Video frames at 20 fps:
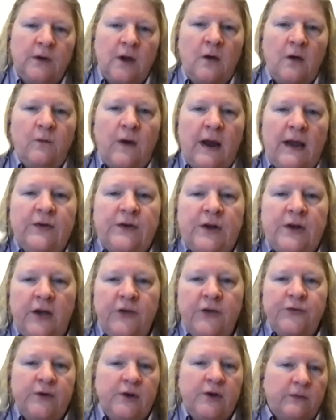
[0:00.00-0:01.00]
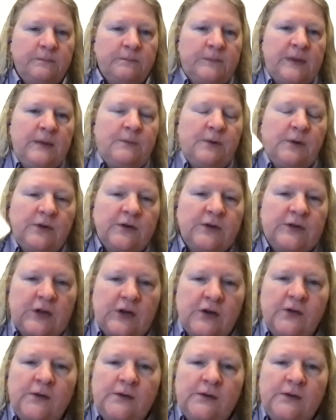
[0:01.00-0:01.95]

around 100 people or so,